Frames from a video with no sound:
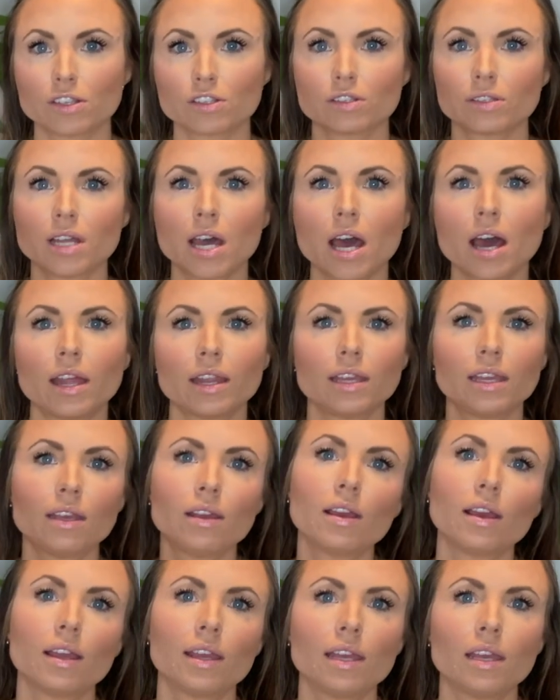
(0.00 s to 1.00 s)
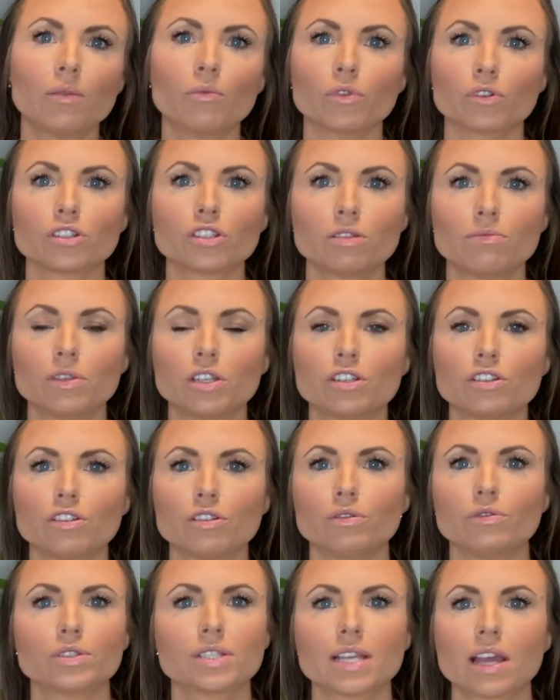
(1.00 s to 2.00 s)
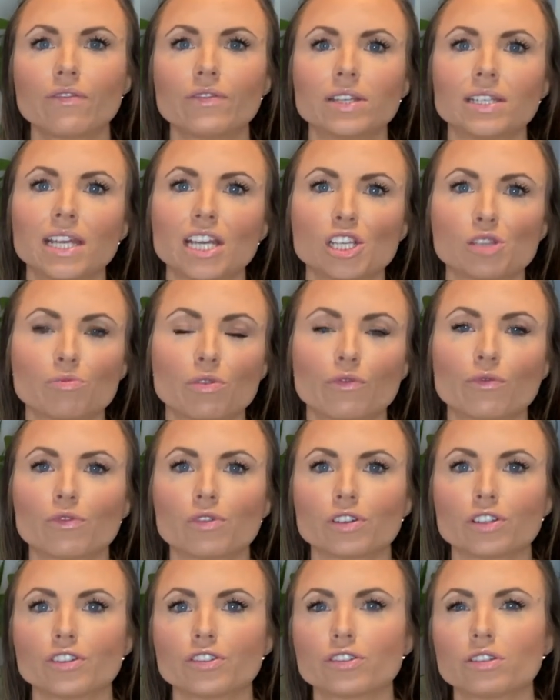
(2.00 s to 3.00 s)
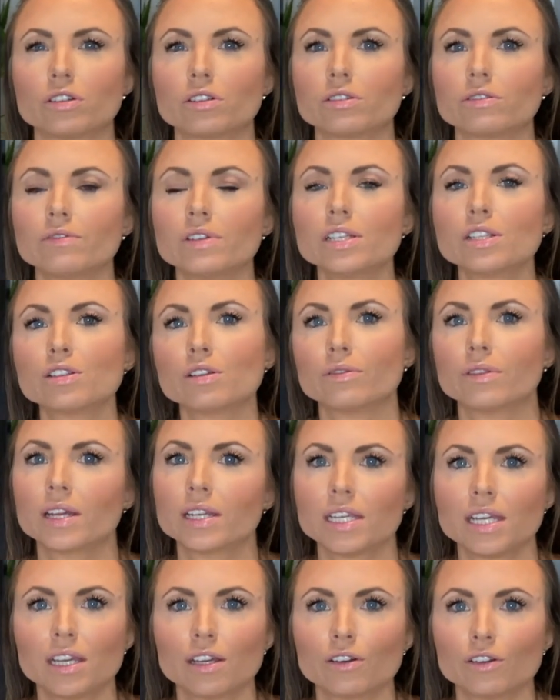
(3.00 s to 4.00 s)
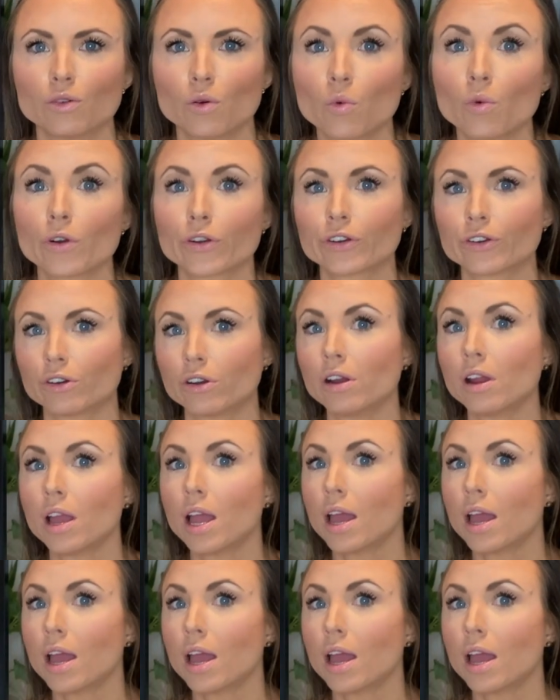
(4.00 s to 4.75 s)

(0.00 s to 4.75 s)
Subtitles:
So that he wanted me to do 7 days before the surgery, so that he could order